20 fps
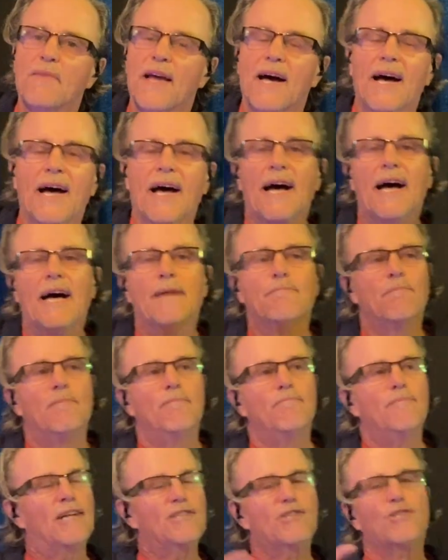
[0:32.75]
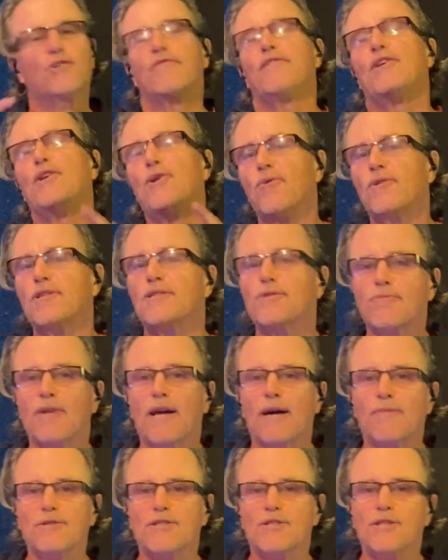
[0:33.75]
Not sure if you noticed what
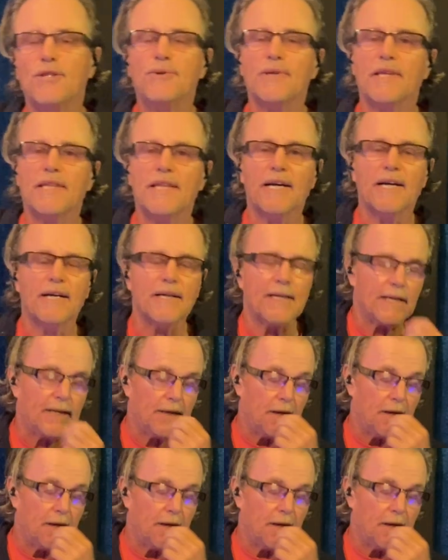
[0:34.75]
I was doing there,